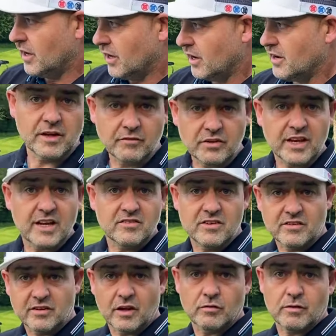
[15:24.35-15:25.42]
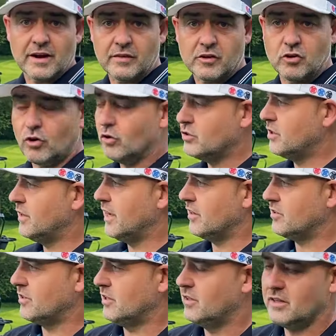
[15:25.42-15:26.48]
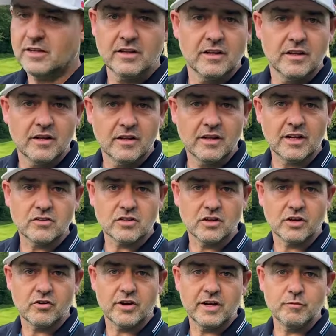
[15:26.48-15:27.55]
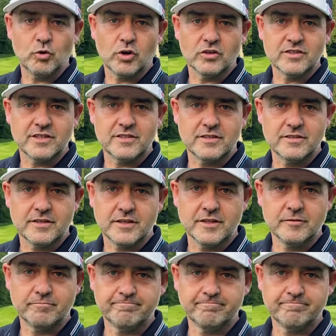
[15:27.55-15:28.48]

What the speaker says: and navigating yourself around the course, and that's going to create more consistency.